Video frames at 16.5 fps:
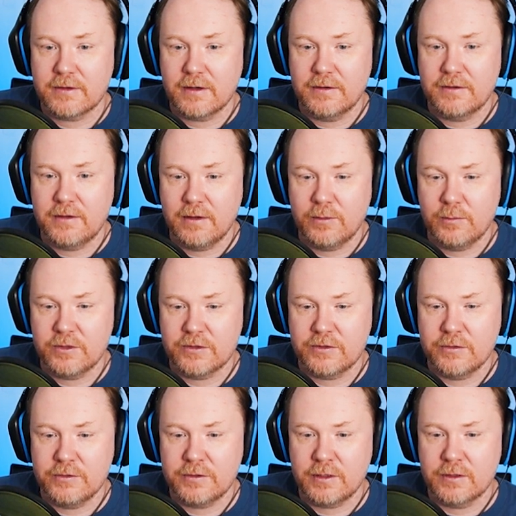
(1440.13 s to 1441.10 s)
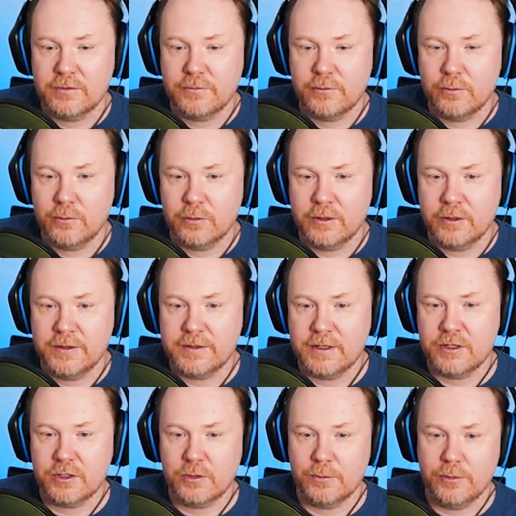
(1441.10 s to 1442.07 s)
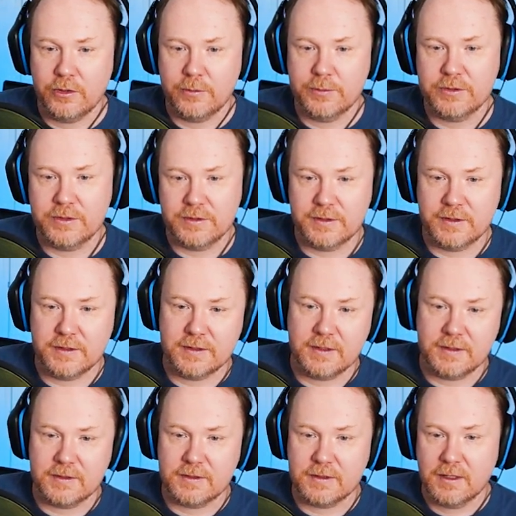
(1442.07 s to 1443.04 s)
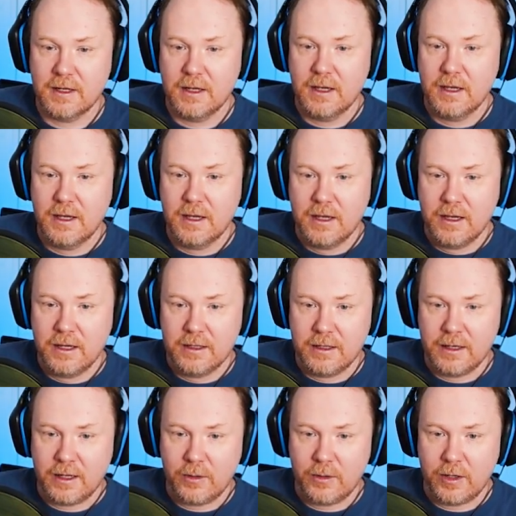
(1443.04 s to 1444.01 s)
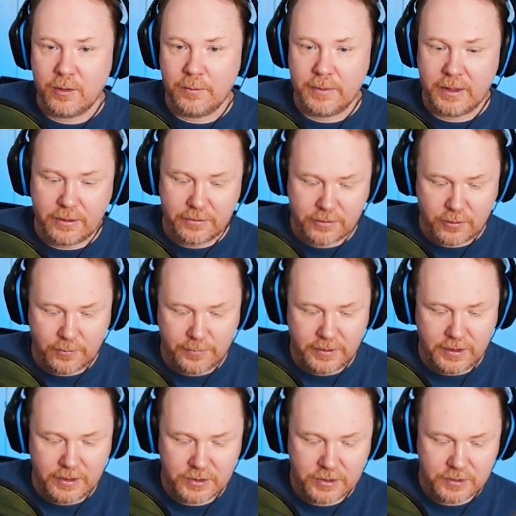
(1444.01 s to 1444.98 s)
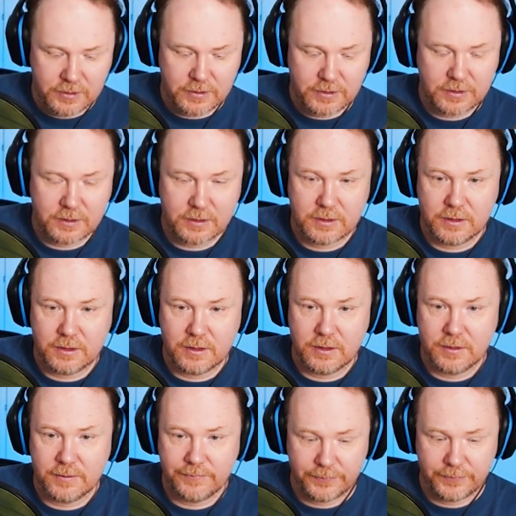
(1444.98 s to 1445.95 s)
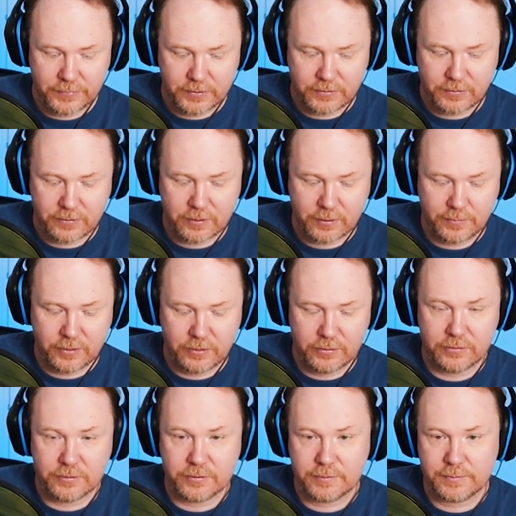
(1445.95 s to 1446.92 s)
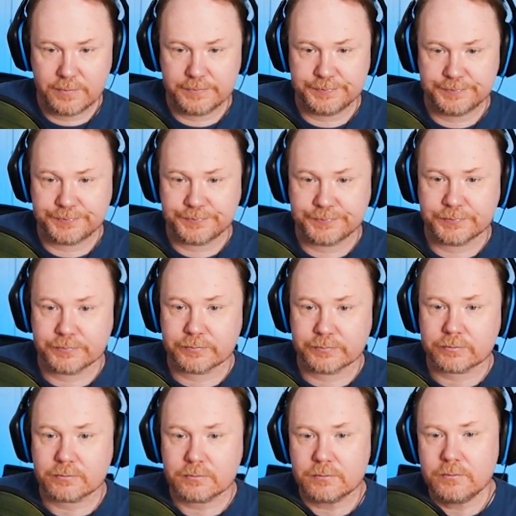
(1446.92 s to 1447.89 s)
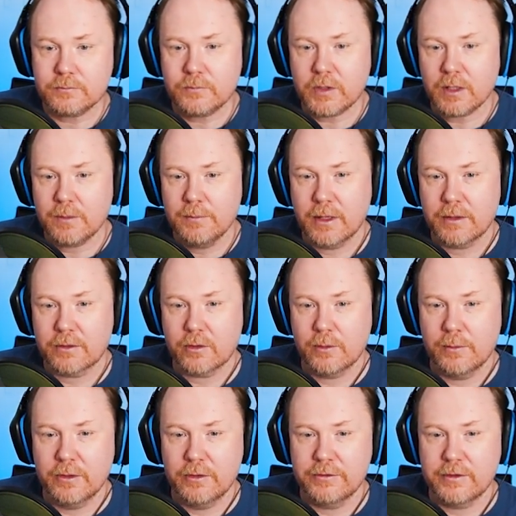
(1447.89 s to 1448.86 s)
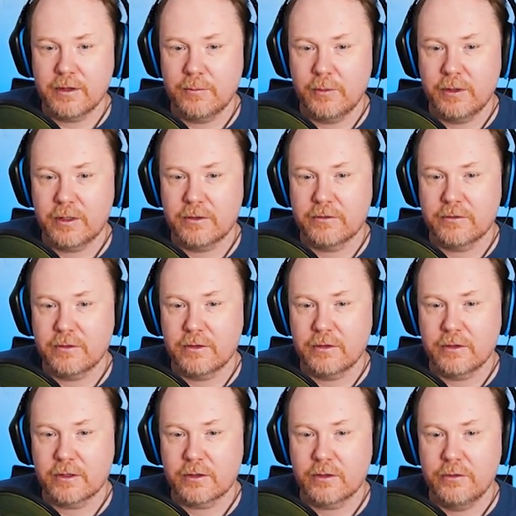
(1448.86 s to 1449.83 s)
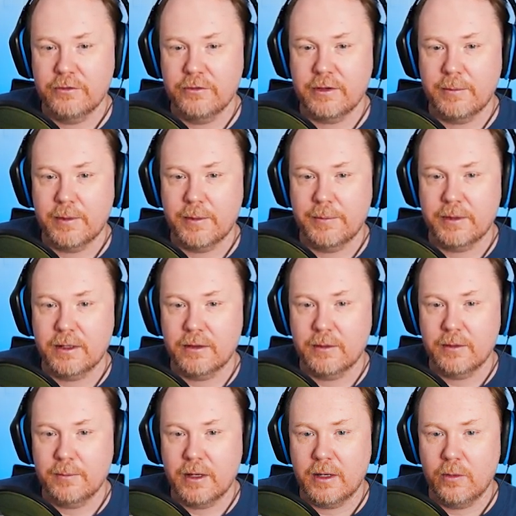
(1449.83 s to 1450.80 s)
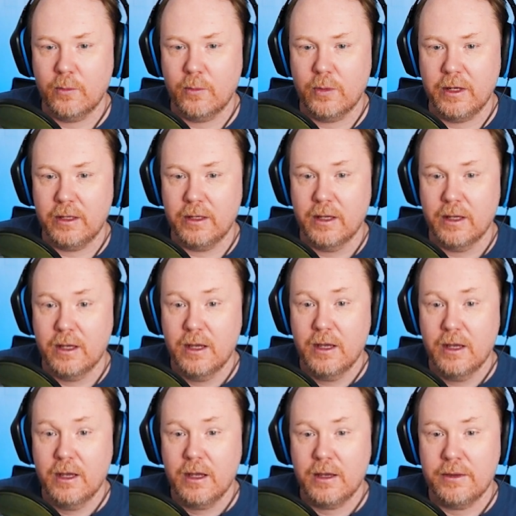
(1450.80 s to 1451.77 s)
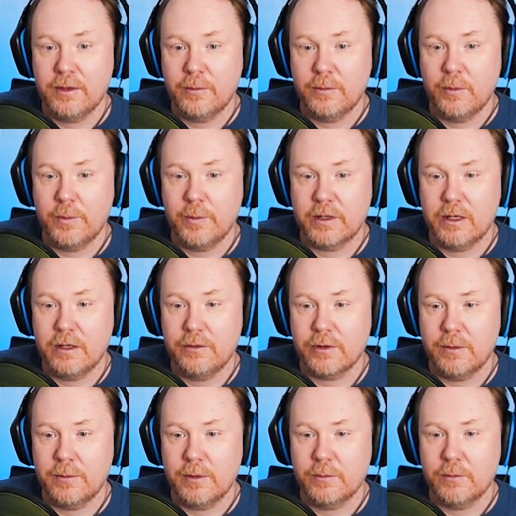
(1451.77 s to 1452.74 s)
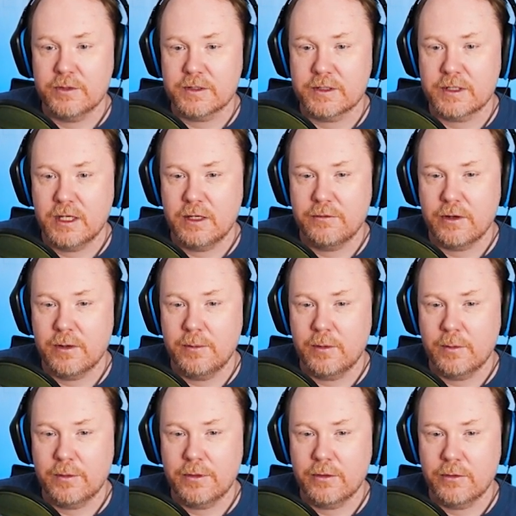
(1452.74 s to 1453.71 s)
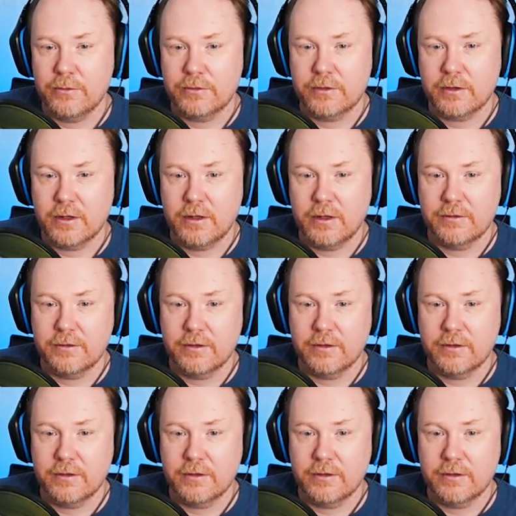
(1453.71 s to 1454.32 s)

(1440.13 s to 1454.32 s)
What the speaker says: here, we're just using it for organizational purposes. This is now our mouth combinations. So combos, mouth combos, and we can sort of like close them up and get them out of the way. And then when we're keyframing, we're just keyframing with those guys